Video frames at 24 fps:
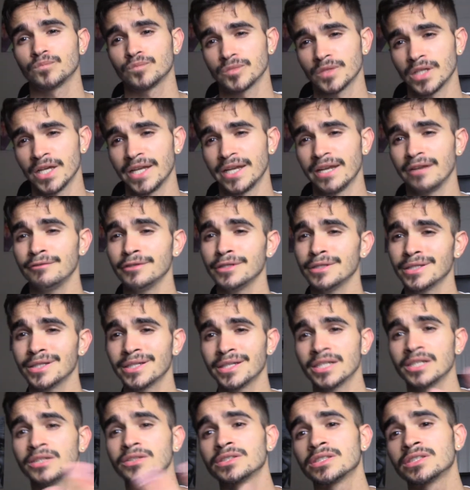And everything
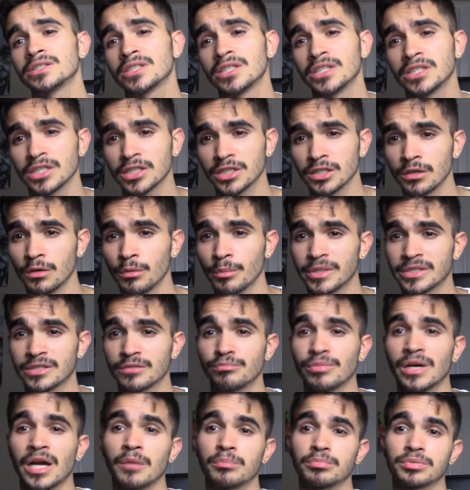else is going to come as a
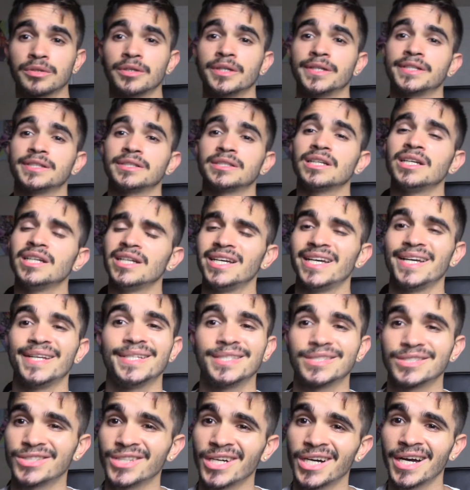byproduct and
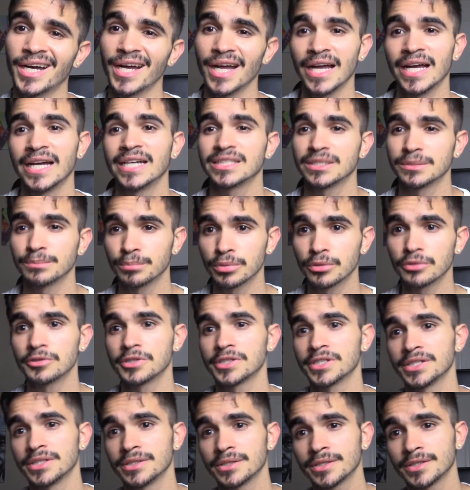is not as
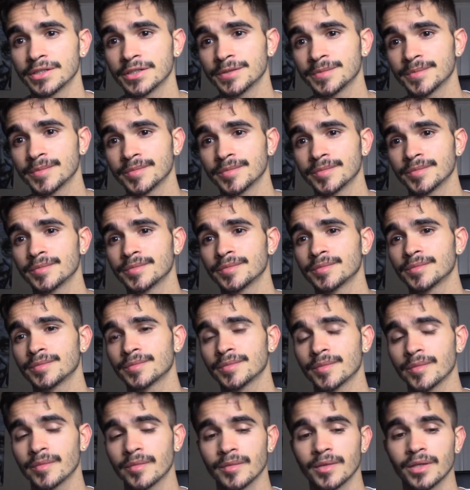important.
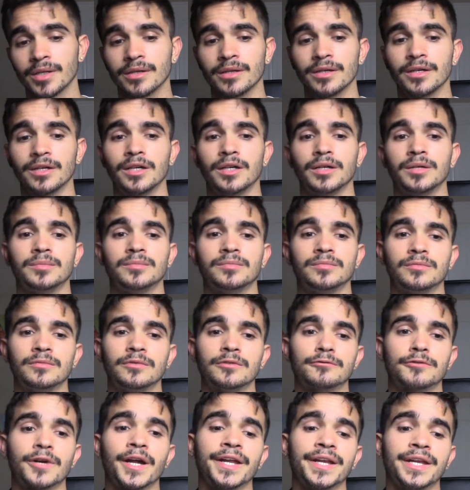Uh,
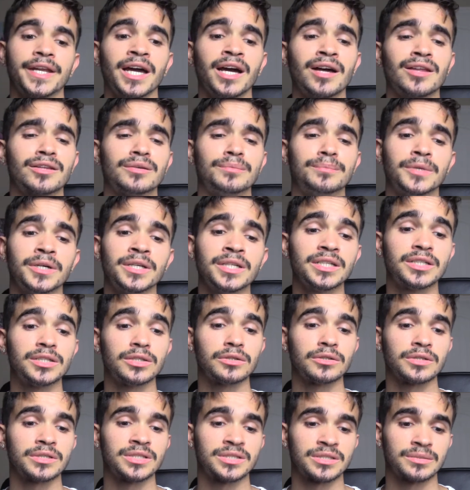right now, the money
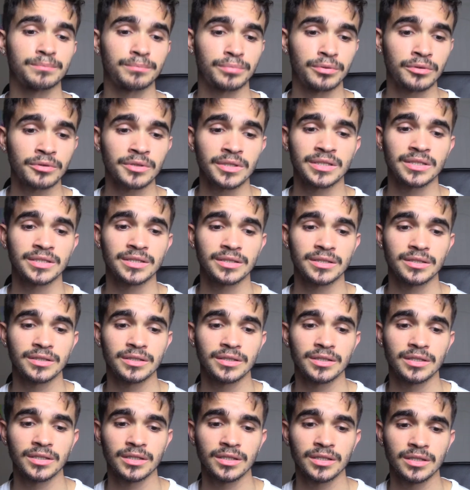goal is important,
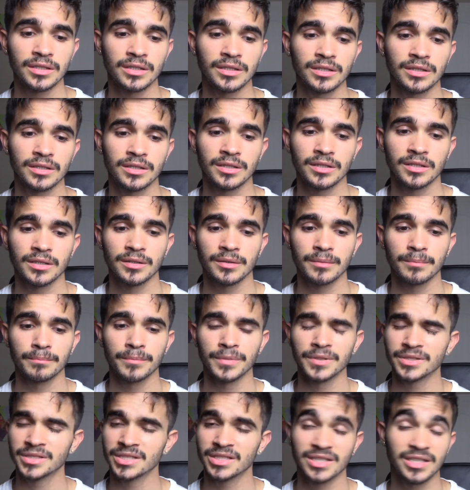
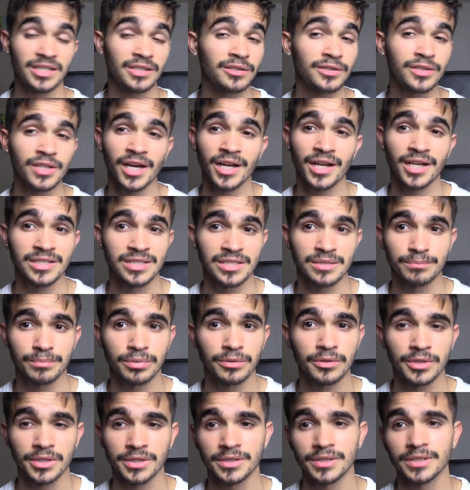but still not as
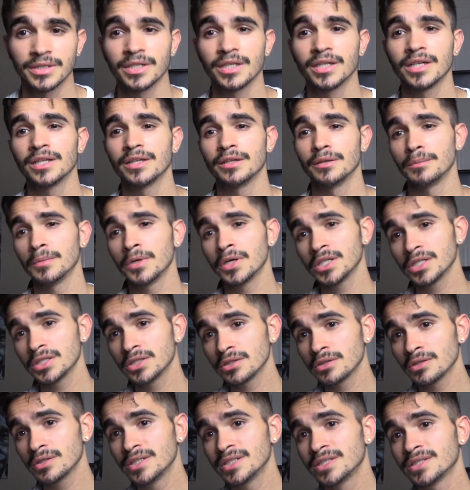important. The money
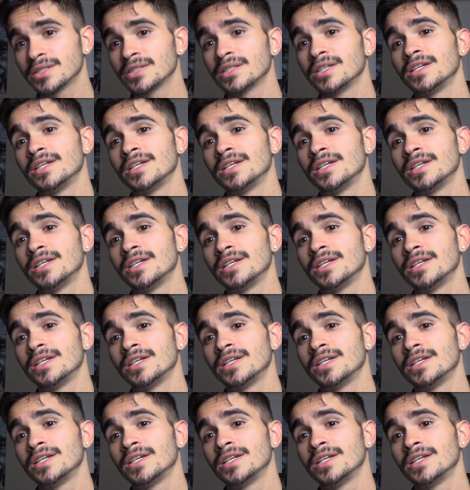goal is